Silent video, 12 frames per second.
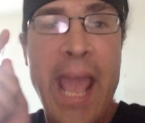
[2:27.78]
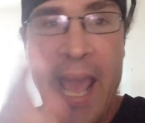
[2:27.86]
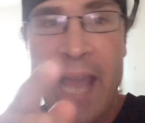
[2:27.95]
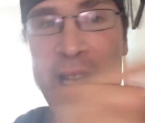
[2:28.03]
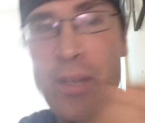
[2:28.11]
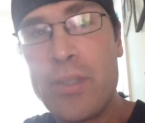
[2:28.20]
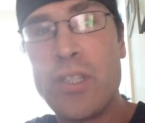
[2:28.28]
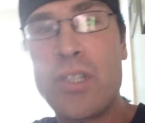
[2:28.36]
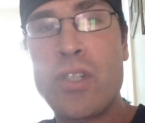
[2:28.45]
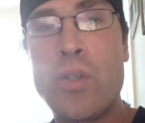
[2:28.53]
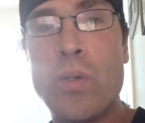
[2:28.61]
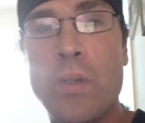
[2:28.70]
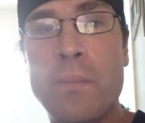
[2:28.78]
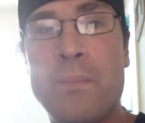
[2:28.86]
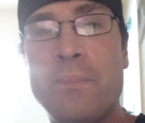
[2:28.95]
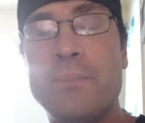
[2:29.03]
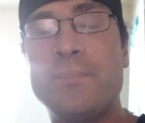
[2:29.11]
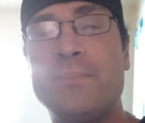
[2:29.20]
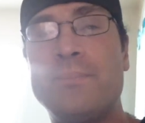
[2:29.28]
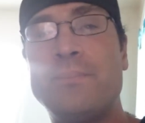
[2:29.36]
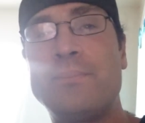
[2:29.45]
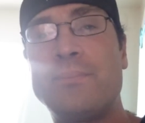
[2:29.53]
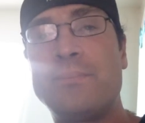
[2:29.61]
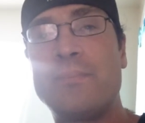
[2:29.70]
And it would look cool.
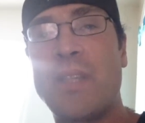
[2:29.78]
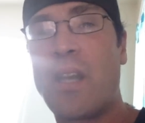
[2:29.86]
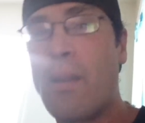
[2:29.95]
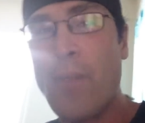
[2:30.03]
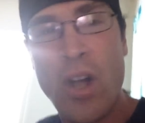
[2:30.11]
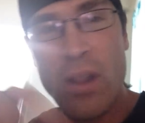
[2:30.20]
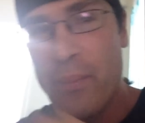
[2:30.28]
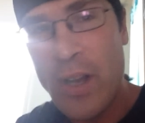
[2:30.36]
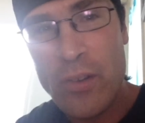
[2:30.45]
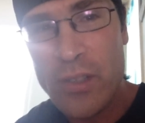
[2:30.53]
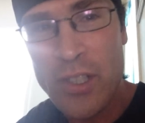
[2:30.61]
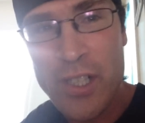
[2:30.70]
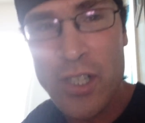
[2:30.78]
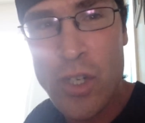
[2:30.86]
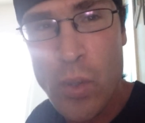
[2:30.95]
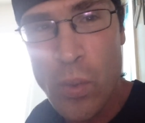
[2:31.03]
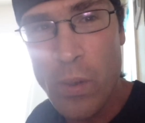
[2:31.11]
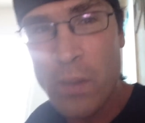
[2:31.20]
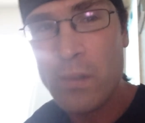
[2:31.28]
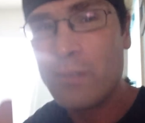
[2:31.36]
And I'm all about looking cool.